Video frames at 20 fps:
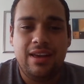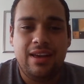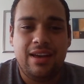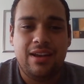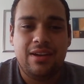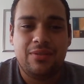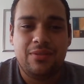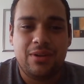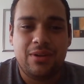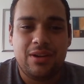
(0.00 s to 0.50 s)

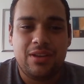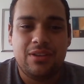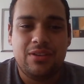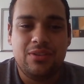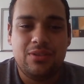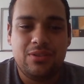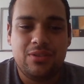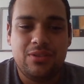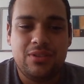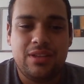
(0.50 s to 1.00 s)
don't want
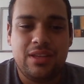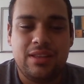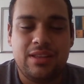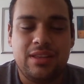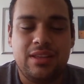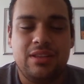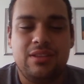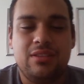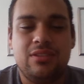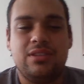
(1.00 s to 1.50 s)
to say
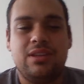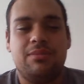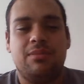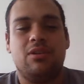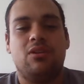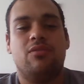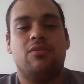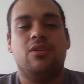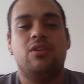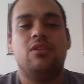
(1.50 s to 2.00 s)
the same
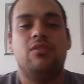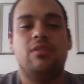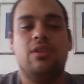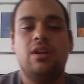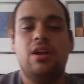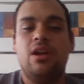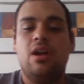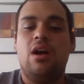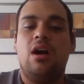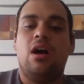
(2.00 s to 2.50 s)
thing over and over.
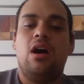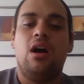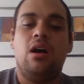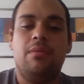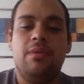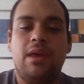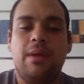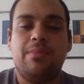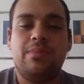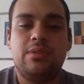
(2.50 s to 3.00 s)

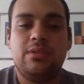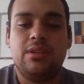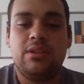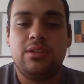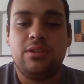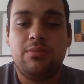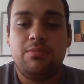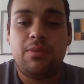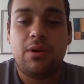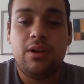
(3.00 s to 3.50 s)

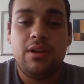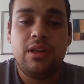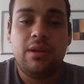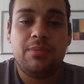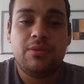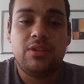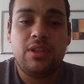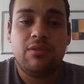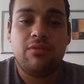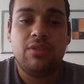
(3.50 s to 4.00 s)
The part of the
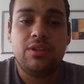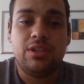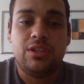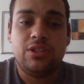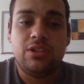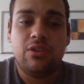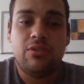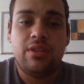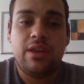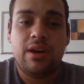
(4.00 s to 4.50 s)
episode that really
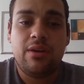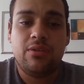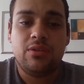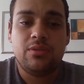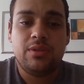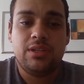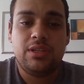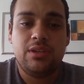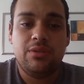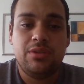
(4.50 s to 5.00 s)
showed that was
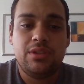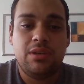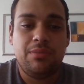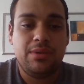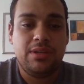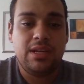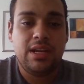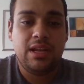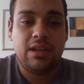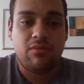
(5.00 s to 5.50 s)
when she was
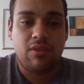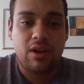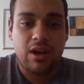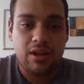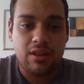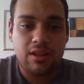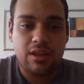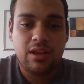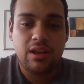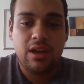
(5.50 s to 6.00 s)
imitating
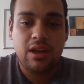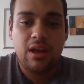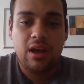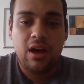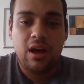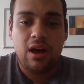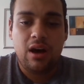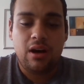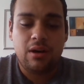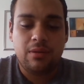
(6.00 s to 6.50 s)
Riley.
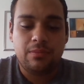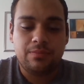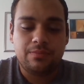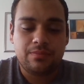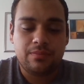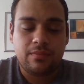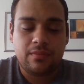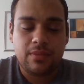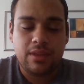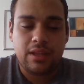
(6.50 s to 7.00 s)

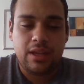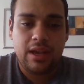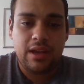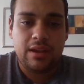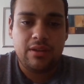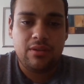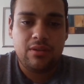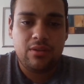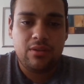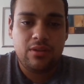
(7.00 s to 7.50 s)

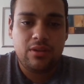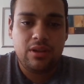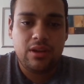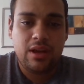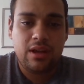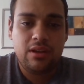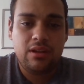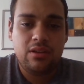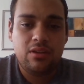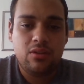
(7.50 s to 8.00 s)
And
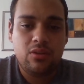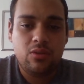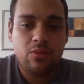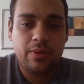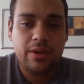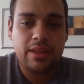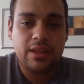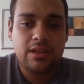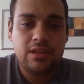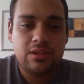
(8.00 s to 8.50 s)
kind of, the
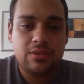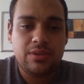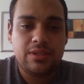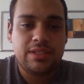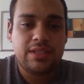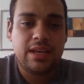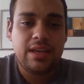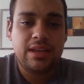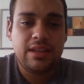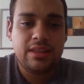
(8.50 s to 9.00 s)
way that she was
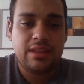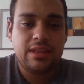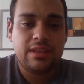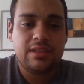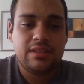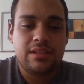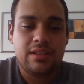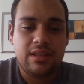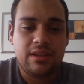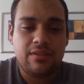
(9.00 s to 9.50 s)
saying
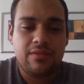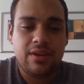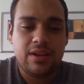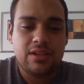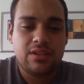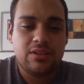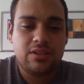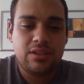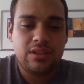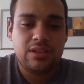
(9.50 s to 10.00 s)
things, and then
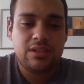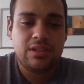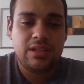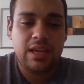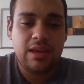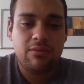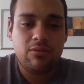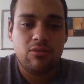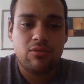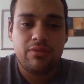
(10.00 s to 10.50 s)
eventually she
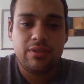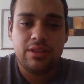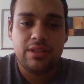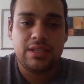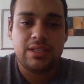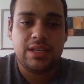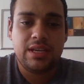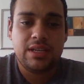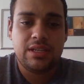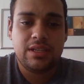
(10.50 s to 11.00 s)
came to a
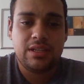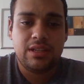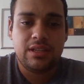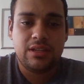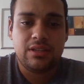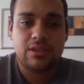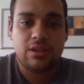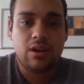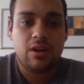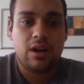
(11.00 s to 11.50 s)
realization and then
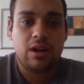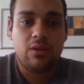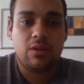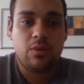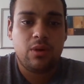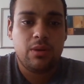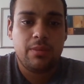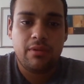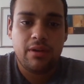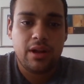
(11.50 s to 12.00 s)
she's like, all right, I don't
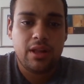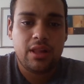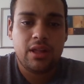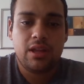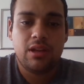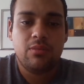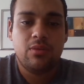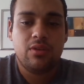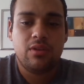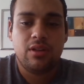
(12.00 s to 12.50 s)
want to be Riley
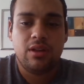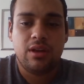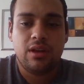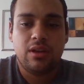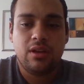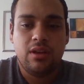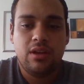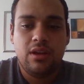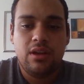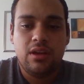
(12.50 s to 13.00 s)
anymore.
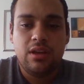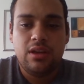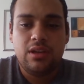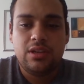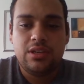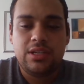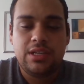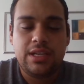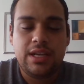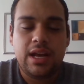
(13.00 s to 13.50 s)
Like,
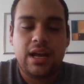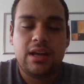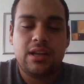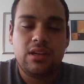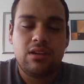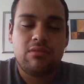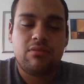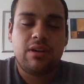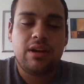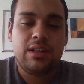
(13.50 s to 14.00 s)
she got
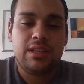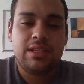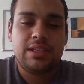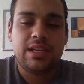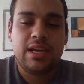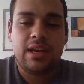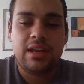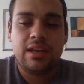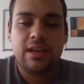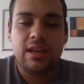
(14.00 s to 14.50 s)
into Riley's
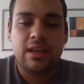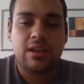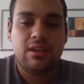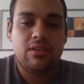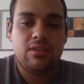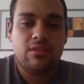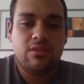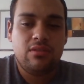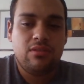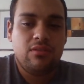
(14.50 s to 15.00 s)
head,
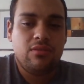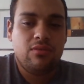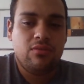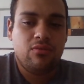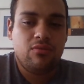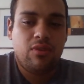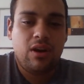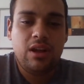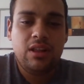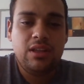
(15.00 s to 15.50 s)
and
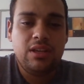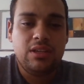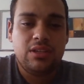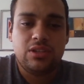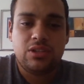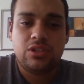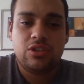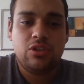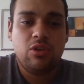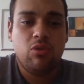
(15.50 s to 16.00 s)
Riley is
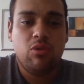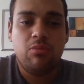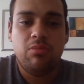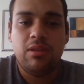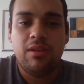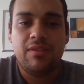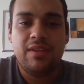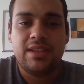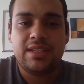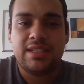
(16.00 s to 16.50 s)
just so
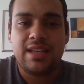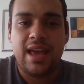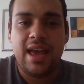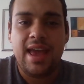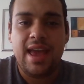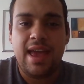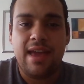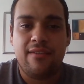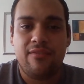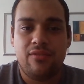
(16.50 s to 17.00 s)
oblivious to
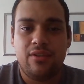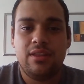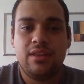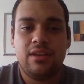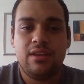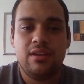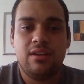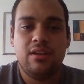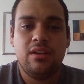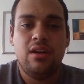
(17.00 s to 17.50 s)

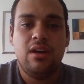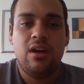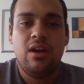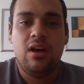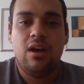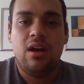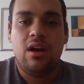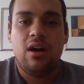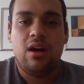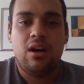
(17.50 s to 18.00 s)
everything.
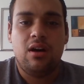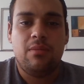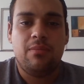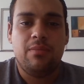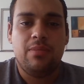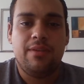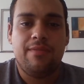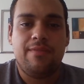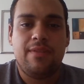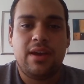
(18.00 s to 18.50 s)

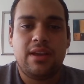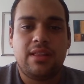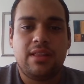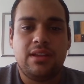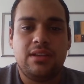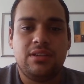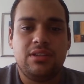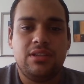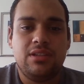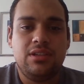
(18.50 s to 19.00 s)
The fact
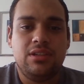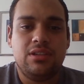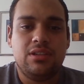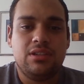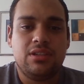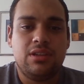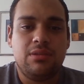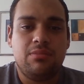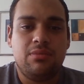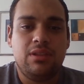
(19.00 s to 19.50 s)
that she
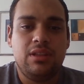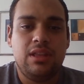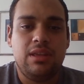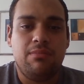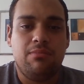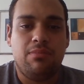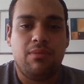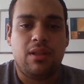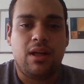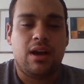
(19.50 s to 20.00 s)
just completely
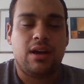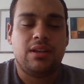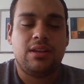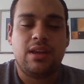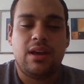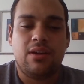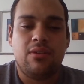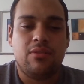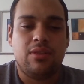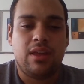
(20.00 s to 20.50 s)
blocked
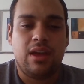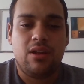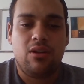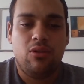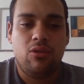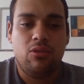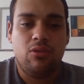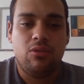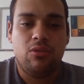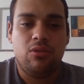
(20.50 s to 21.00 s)
out that
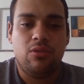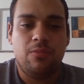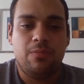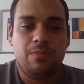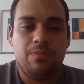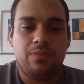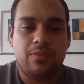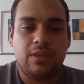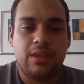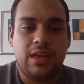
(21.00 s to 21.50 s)
whole
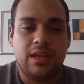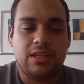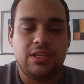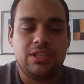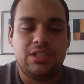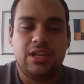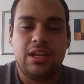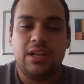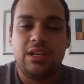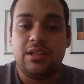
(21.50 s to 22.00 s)

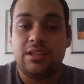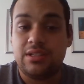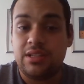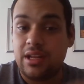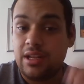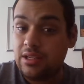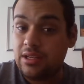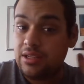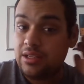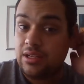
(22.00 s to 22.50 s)
exchange
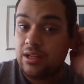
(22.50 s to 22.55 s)
that